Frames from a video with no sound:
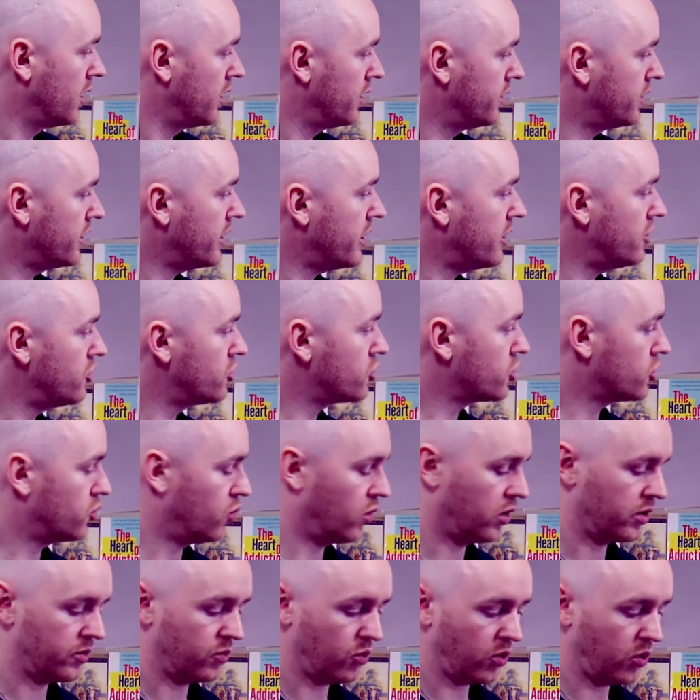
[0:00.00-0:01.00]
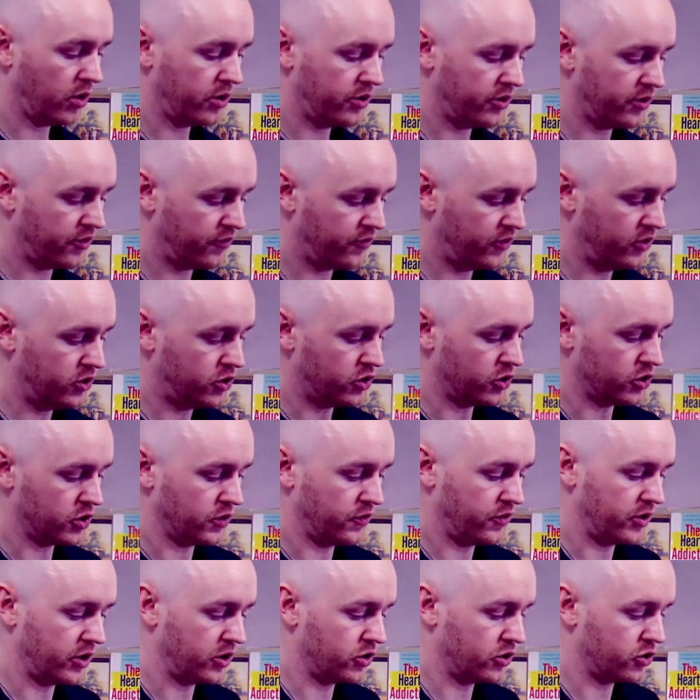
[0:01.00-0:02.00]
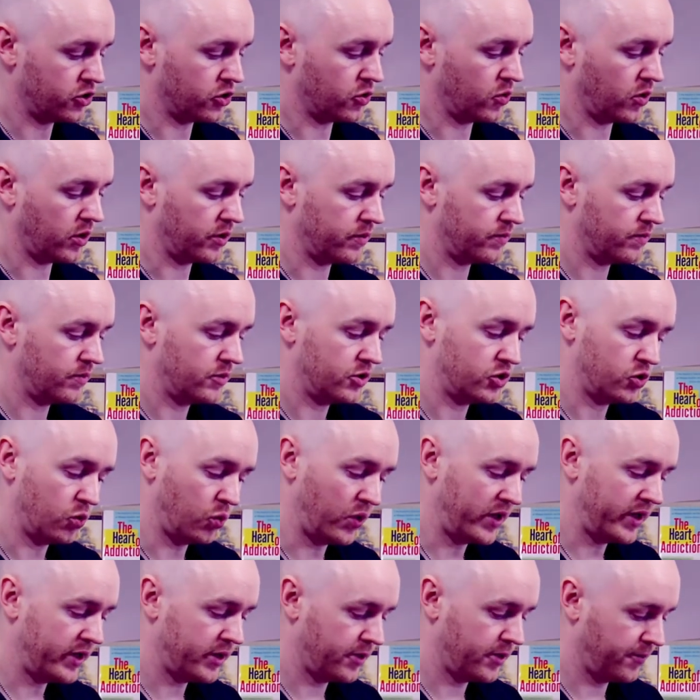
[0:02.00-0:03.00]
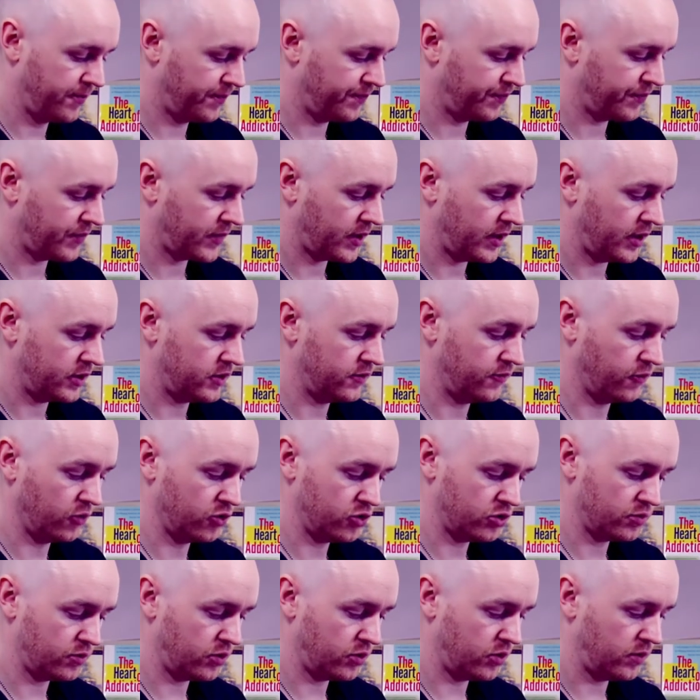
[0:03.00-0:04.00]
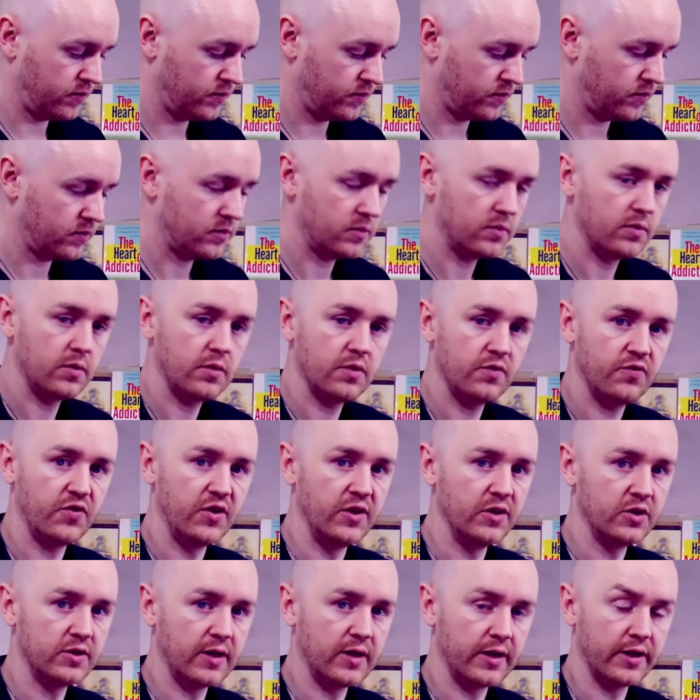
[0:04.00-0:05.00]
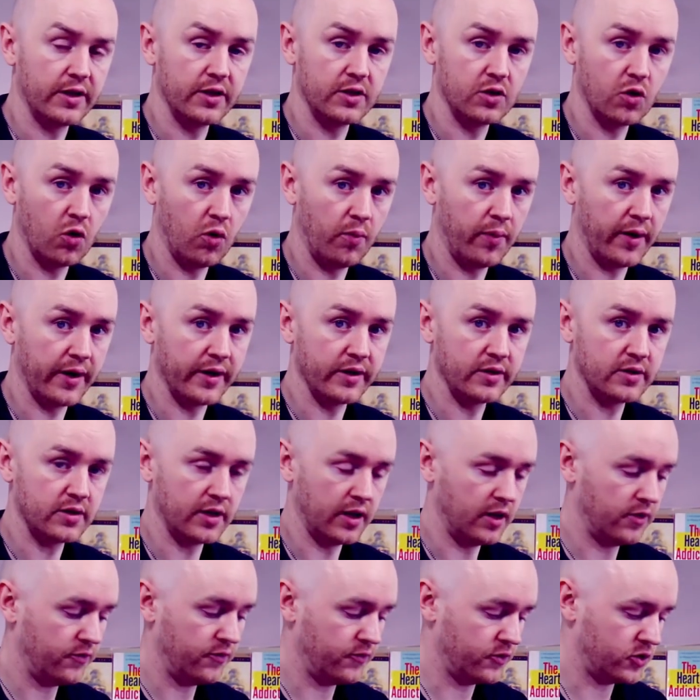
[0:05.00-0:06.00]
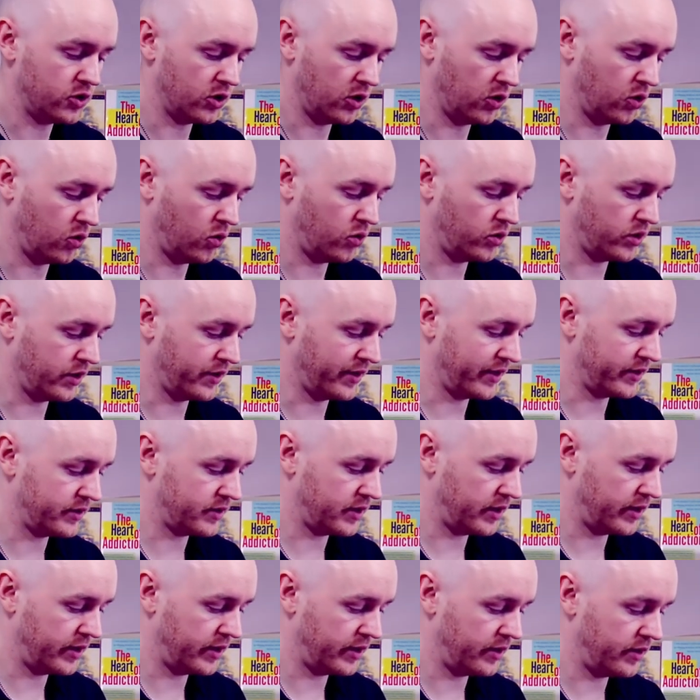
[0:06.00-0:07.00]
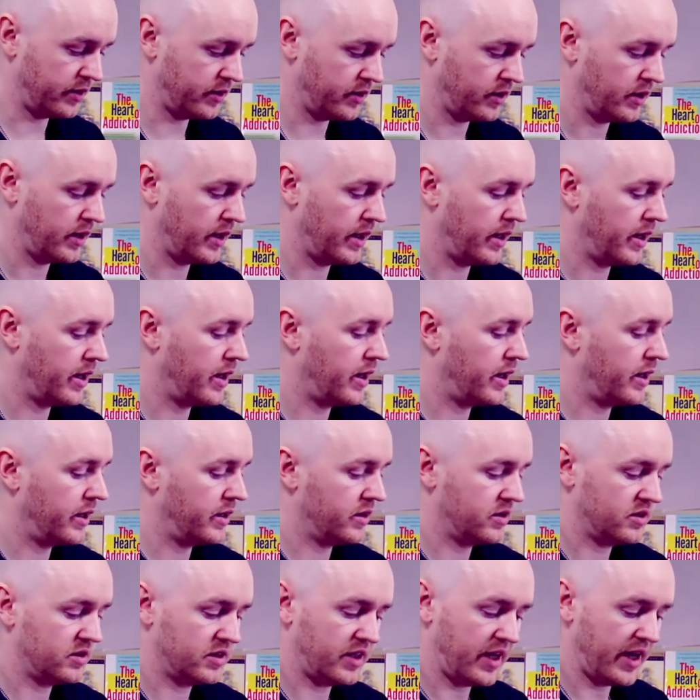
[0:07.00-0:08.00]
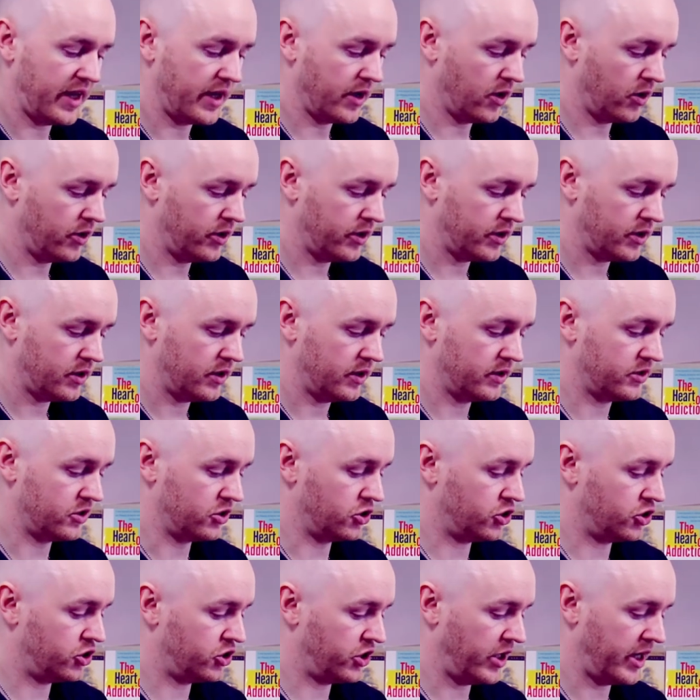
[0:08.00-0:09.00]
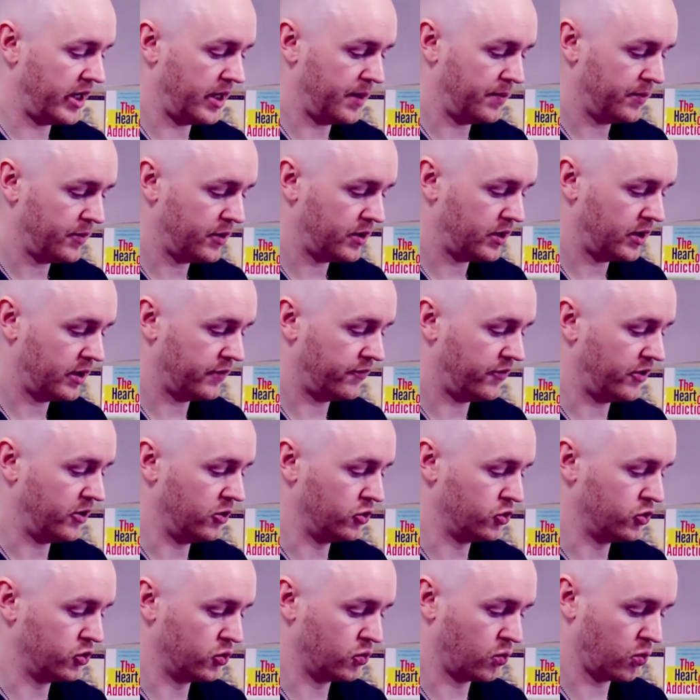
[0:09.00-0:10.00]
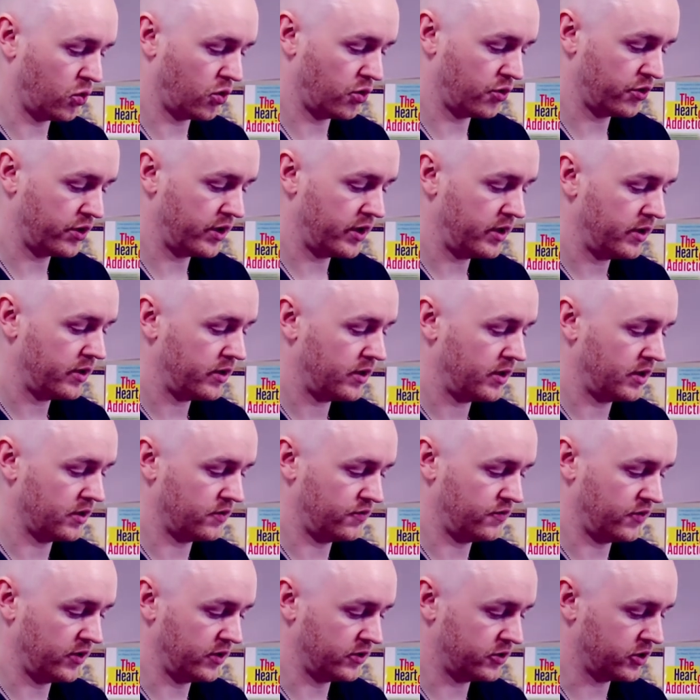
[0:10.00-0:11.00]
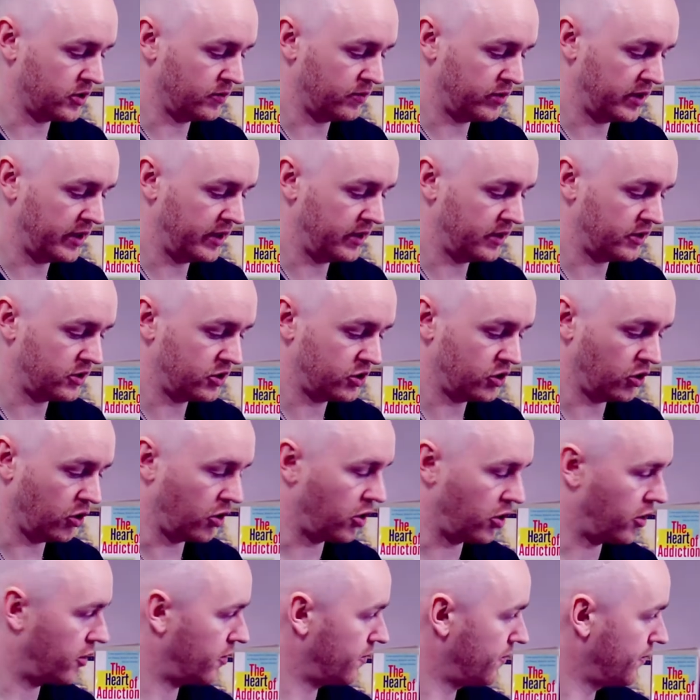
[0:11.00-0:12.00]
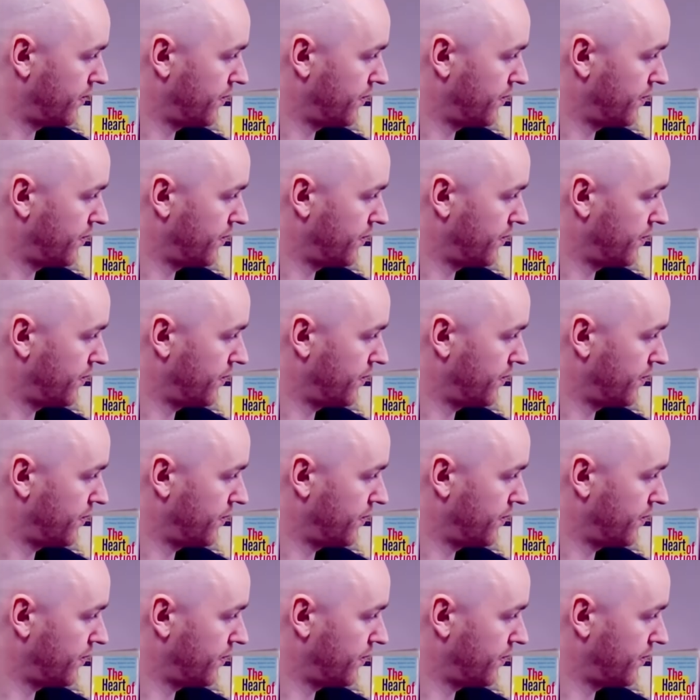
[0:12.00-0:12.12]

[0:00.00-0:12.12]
the injured one. What are the features of the injured one? It's weak, it's vulnerable, feels like it's all by itself, it's alone and isolated, it's chaotic, it's ashamed, it feels unworthy, it feels completely stuck.